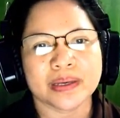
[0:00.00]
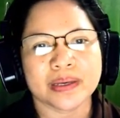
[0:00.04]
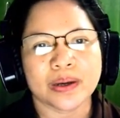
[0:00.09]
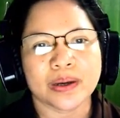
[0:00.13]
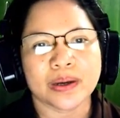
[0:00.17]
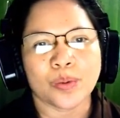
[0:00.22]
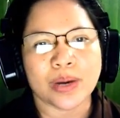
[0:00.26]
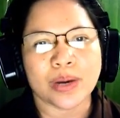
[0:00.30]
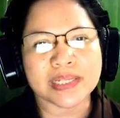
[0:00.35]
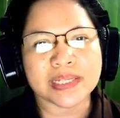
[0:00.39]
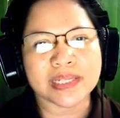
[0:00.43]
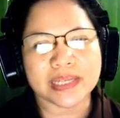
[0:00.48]

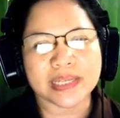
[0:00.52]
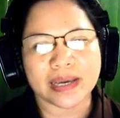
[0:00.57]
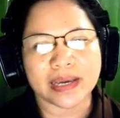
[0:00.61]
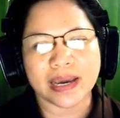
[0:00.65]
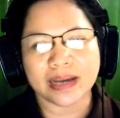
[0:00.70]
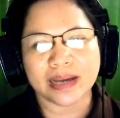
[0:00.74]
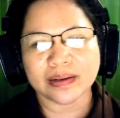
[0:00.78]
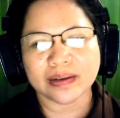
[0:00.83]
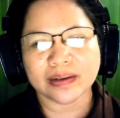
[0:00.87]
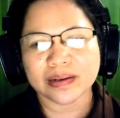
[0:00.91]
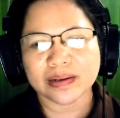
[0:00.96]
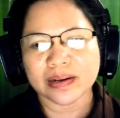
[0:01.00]
Once
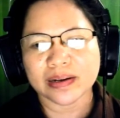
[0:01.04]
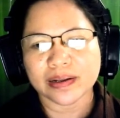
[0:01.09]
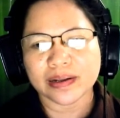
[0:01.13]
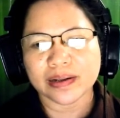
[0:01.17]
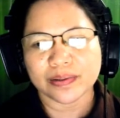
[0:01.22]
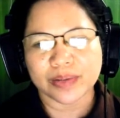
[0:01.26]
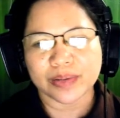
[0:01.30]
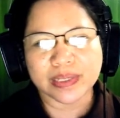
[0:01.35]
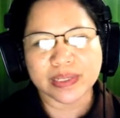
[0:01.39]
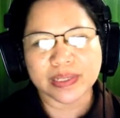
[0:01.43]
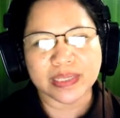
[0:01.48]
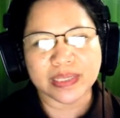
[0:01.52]
again,
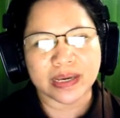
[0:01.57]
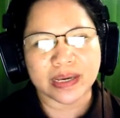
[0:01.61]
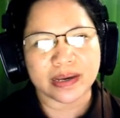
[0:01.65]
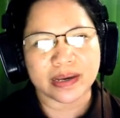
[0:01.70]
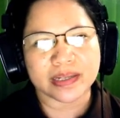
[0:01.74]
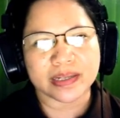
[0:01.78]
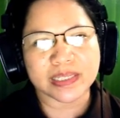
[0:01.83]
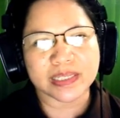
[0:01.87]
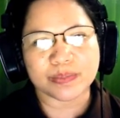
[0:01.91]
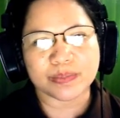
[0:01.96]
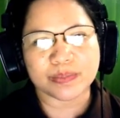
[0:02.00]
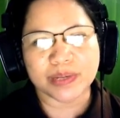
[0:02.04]
this
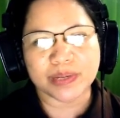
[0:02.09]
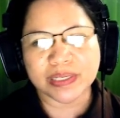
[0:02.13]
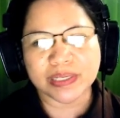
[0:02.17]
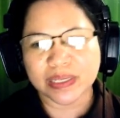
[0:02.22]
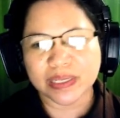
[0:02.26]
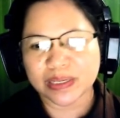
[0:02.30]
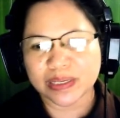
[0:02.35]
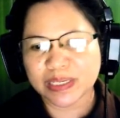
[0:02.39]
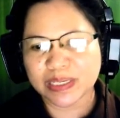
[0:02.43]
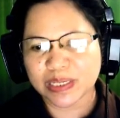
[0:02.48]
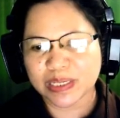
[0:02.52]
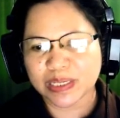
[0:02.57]
is
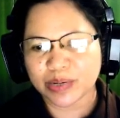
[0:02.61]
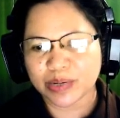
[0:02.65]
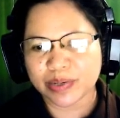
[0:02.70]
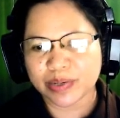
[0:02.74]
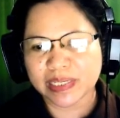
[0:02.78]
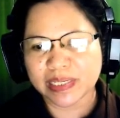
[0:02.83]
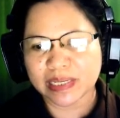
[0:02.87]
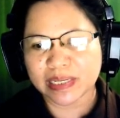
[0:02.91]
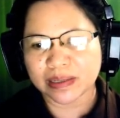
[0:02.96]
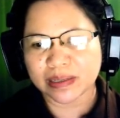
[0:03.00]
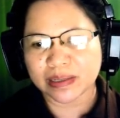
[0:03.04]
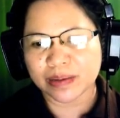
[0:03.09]
Mrs.
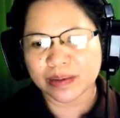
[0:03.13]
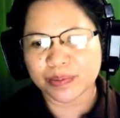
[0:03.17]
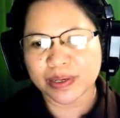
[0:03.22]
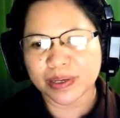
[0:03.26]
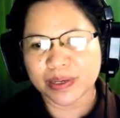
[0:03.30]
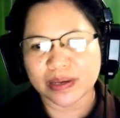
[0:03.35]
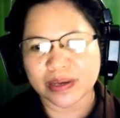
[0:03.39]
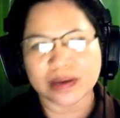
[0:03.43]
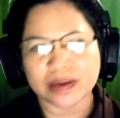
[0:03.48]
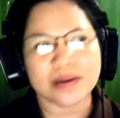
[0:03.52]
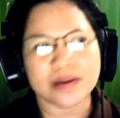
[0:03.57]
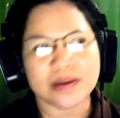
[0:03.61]
Teresita
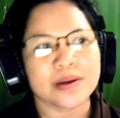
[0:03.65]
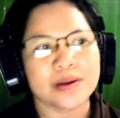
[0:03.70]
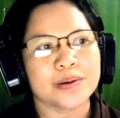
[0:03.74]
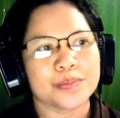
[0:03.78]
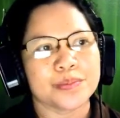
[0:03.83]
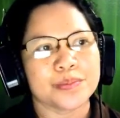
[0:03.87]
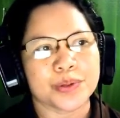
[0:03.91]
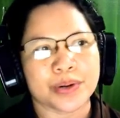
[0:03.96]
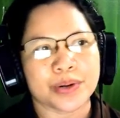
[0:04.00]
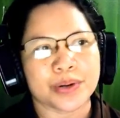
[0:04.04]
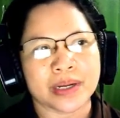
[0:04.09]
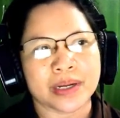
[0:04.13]
V.
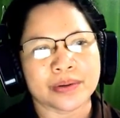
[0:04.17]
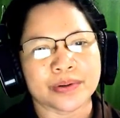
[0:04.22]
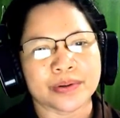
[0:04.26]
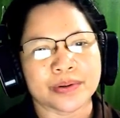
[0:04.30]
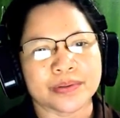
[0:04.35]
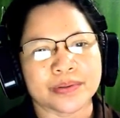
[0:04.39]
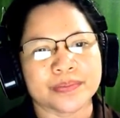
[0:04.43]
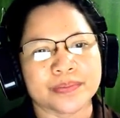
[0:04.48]
Moreno.